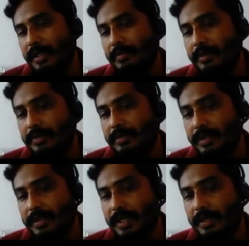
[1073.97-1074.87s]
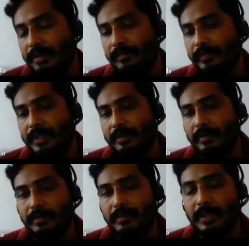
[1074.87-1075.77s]
able to design
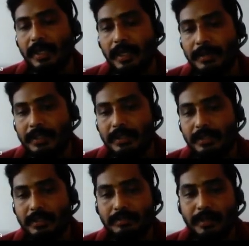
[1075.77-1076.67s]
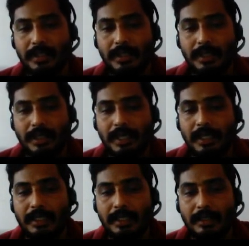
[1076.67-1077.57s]
the dimensions, but in
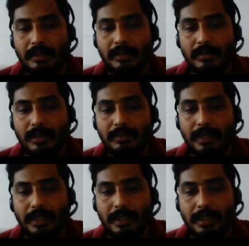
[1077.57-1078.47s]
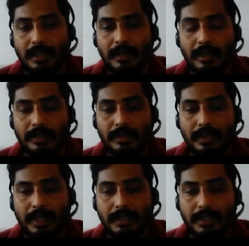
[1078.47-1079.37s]
reality you will be also
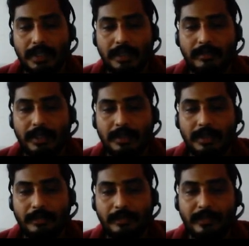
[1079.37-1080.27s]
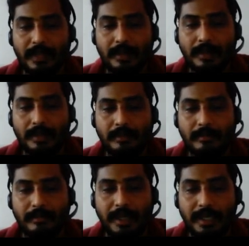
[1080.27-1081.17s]
constrained with
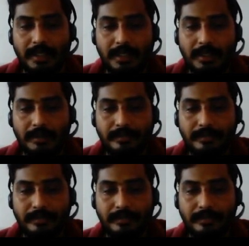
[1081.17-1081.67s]
weight